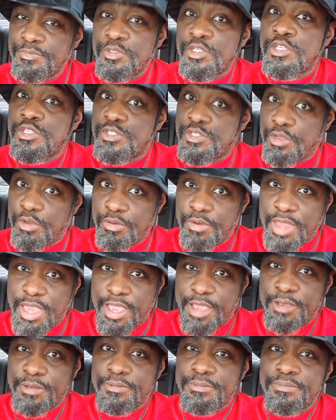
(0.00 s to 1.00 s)
Slow
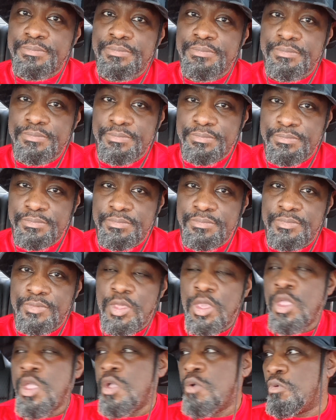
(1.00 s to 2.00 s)
down.
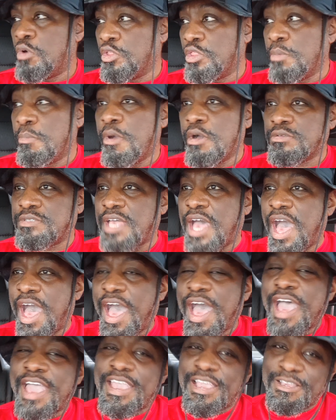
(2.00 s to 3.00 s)
Well, the Most
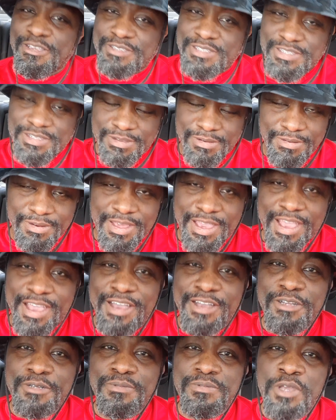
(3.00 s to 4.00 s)
High, slow
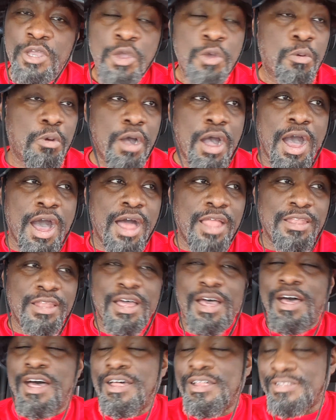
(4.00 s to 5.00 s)
down. Well,
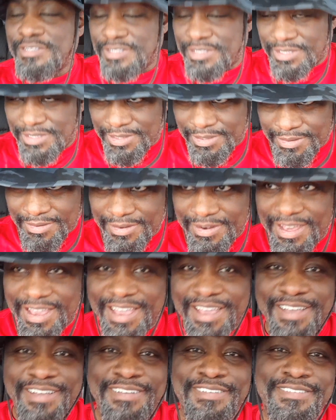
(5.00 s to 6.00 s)
Allah, slow
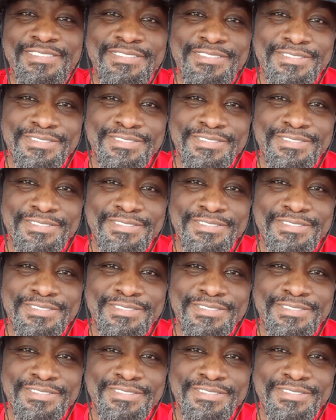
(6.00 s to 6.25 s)
down.